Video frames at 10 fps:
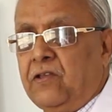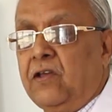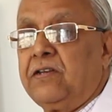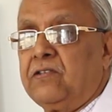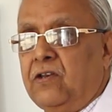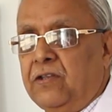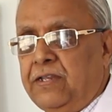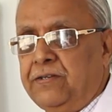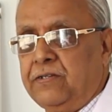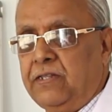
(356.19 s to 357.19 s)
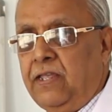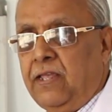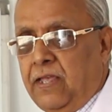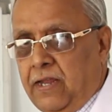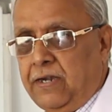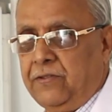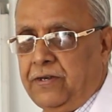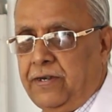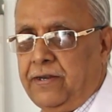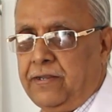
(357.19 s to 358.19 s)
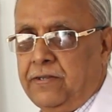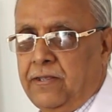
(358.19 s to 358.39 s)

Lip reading: or dislocation of the head of the radius,